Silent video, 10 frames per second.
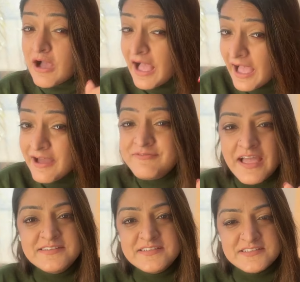have
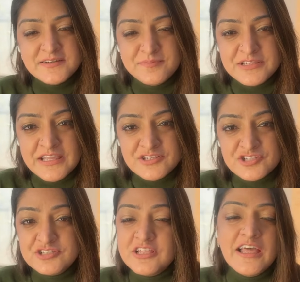that
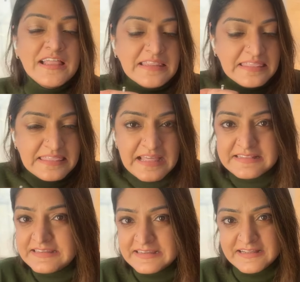determination,
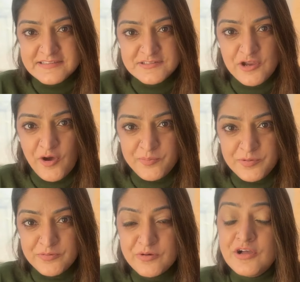nothing can stop
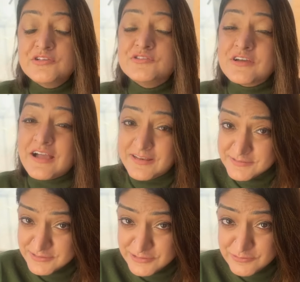you. So
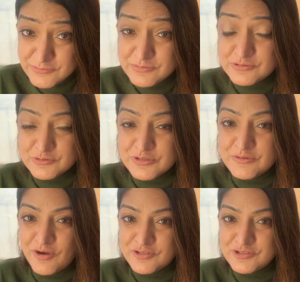continue doing
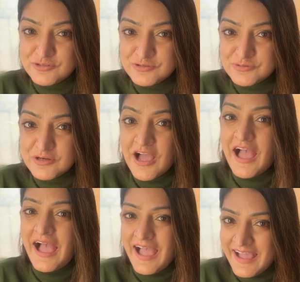what you do.
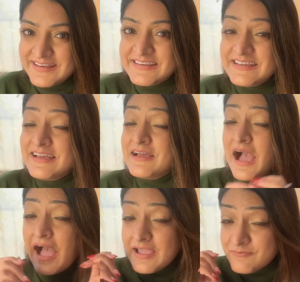And
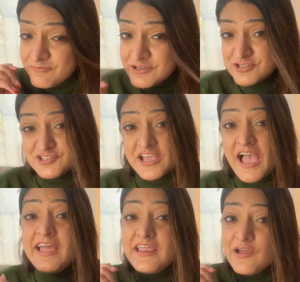I wish
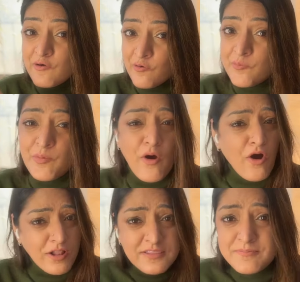and I hope
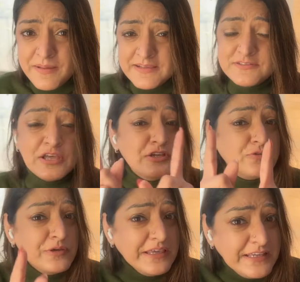all the best
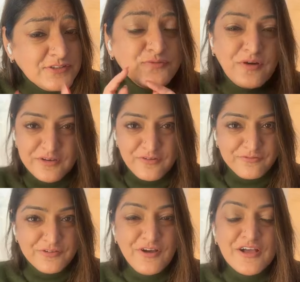to each one of
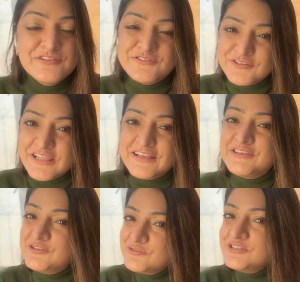you, so that
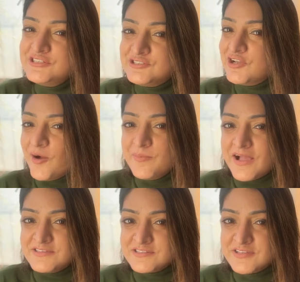you reach your
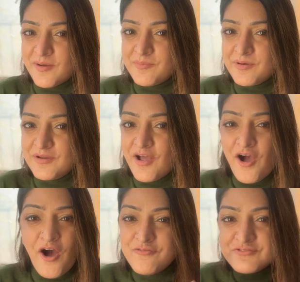magic number
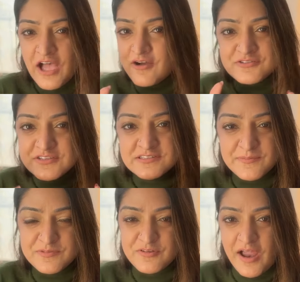of 1,000
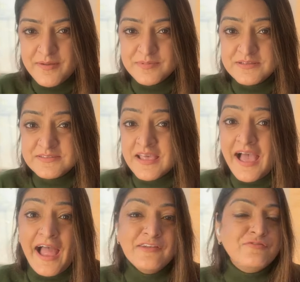subscribers
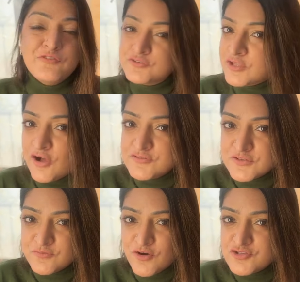and
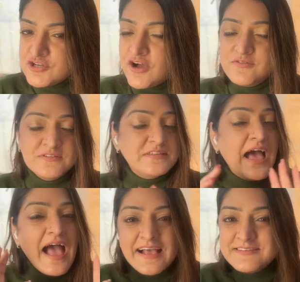4,000 watch hours
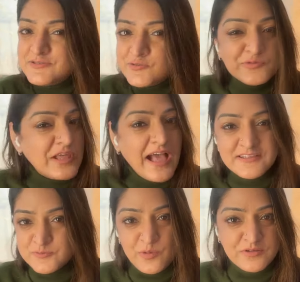as soon
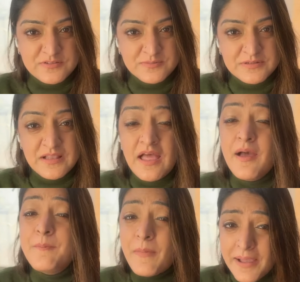as possible.
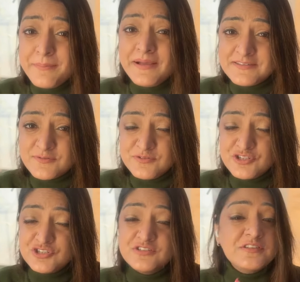My best
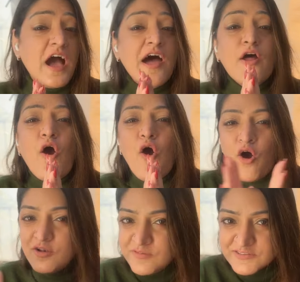wishes are
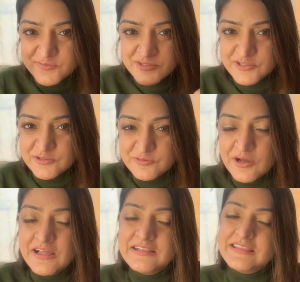always with you.
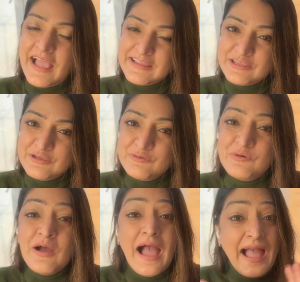Thank you.
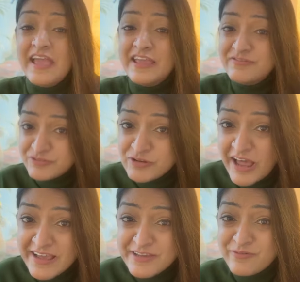If you
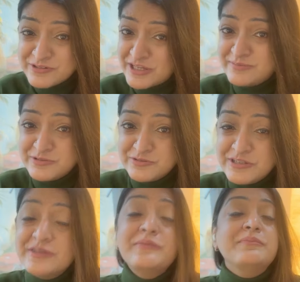like what I'm
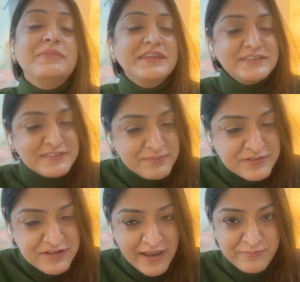doing, please
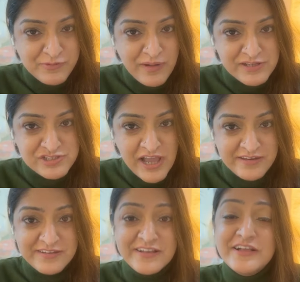subscribe to my
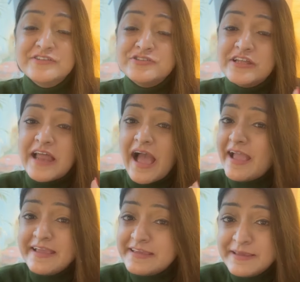channel so that
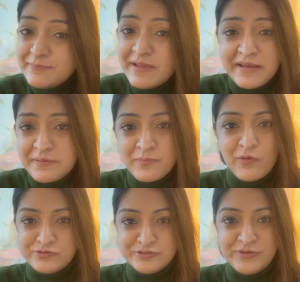I keep getting
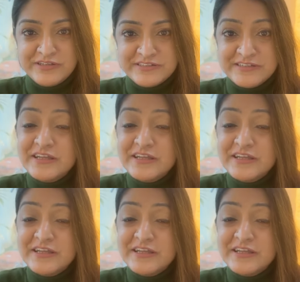motivated